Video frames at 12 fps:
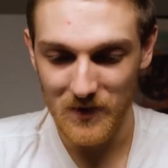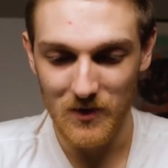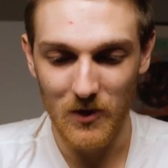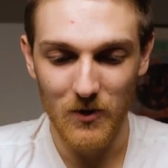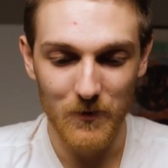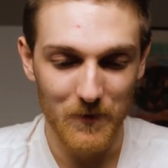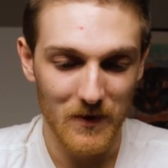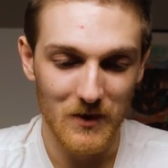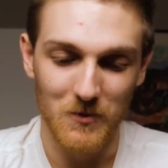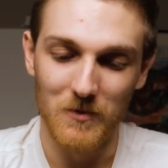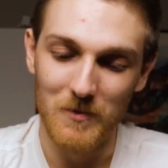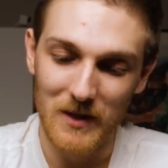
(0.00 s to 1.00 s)
So this
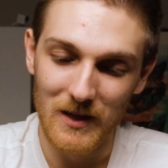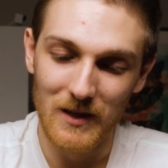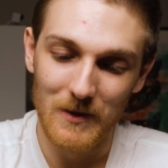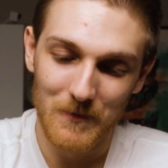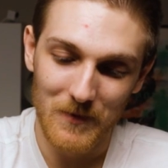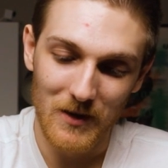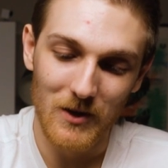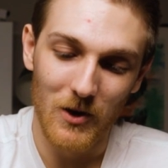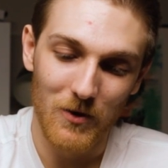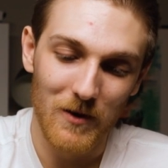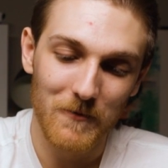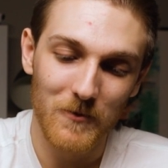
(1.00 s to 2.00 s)
would be, you know,
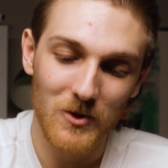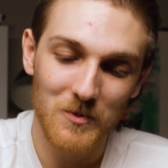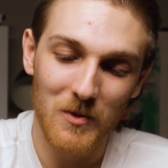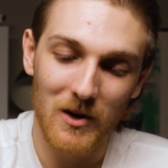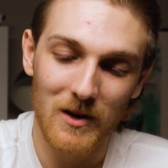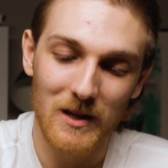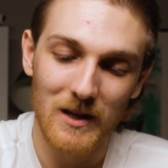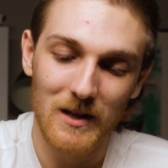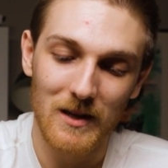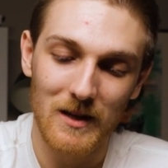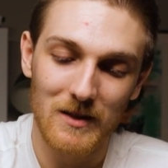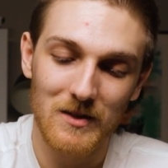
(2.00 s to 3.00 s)
a first party
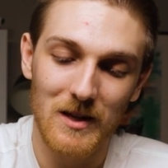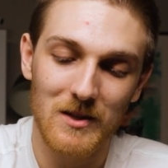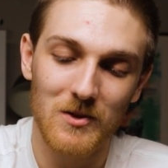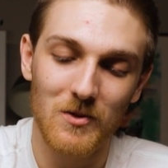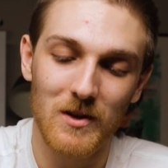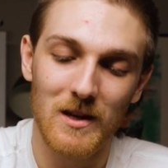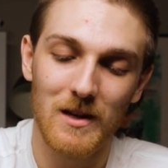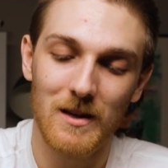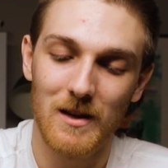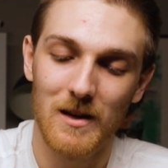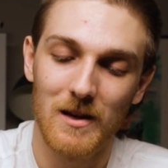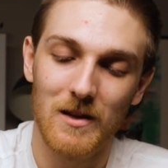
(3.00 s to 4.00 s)
accessory.
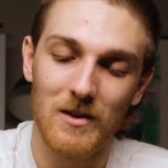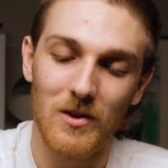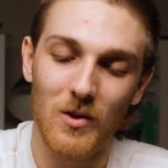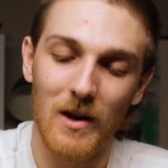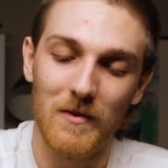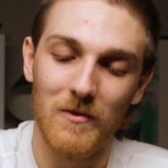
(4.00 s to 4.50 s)
You have